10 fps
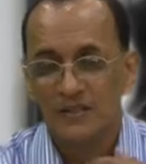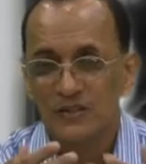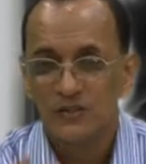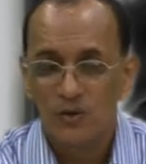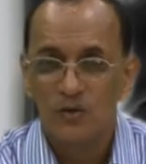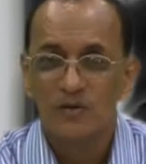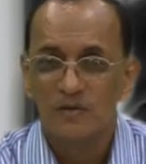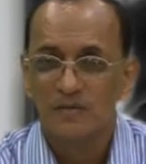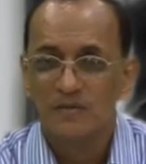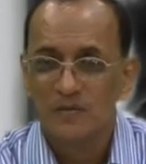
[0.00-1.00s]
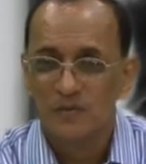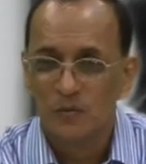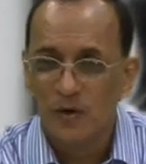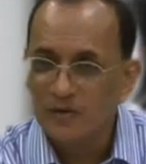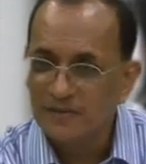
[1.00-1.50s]
So
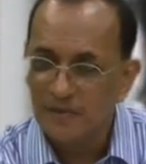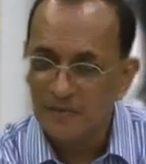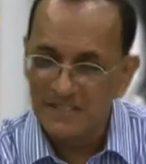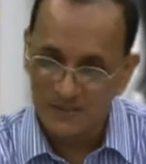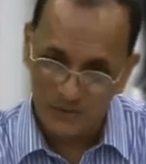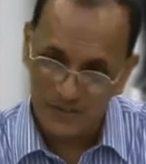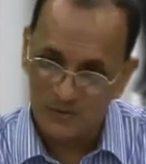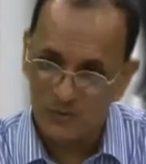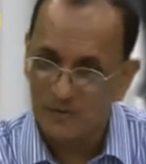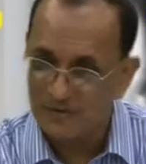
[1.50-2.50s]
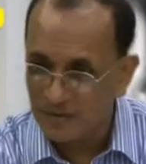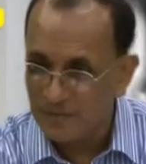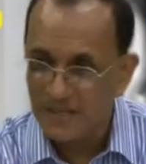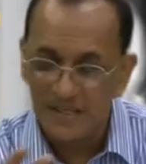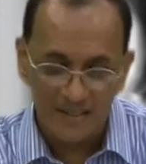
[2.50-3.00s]
one of the best way to the
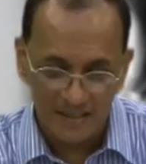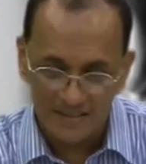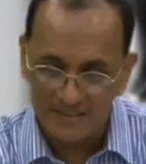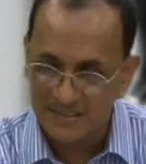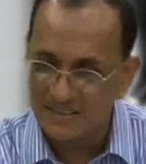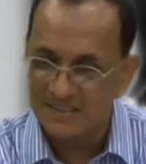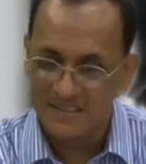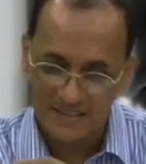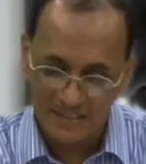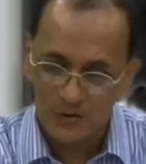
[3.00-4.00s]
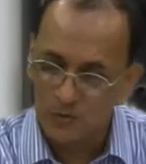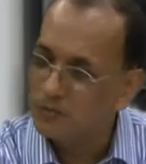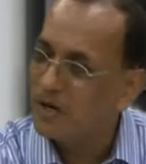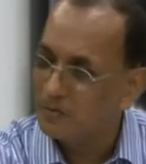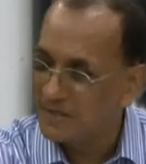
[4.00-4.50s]
parent understands that
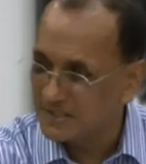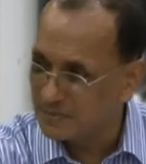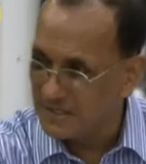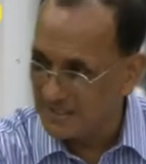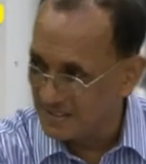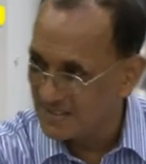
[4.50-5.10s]
kitumbua must be.